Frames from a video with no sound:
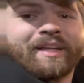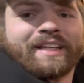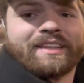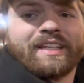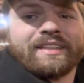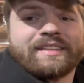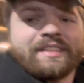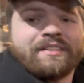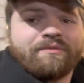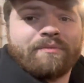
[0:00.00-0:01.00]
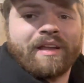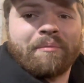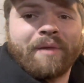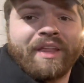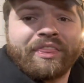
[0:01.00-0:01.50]
like this in a
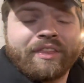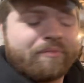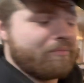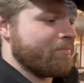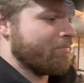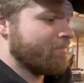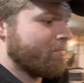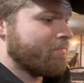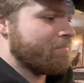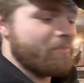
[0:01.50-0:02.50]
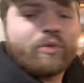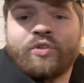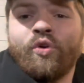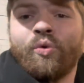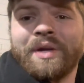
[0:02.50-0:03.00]
month,
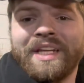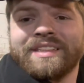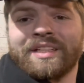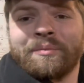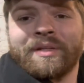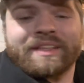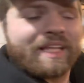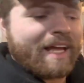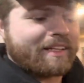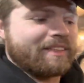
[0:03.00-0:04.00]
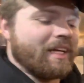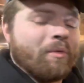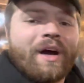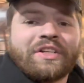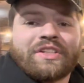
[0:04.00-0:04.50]
2 weeks, something like that, because I
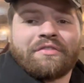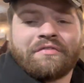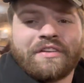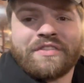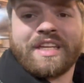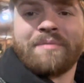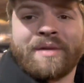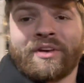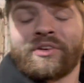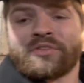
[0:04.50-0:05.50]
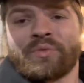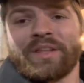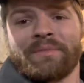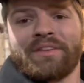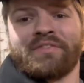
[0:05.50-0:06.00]
watched a 15-minute or a
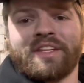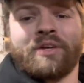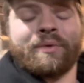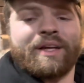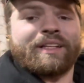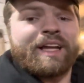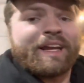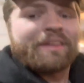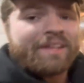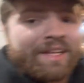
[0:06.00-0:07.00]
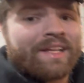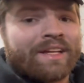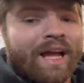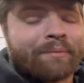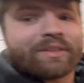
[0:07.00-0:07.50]
20-minute video online,
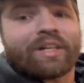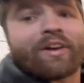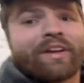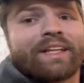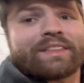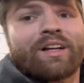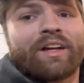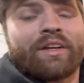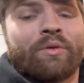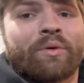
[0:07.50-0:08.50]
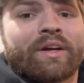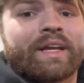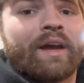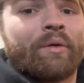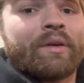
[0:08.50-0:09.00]
I'm sorry, it's not going to work
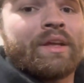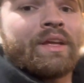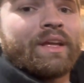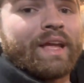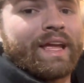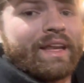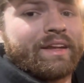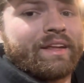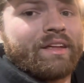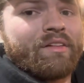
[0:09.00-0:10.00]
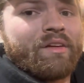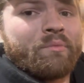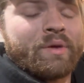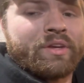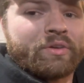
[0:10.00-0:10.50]
out. And
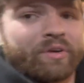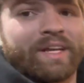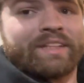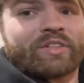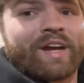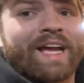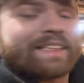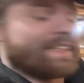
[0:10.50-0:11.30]
when you're green as grass,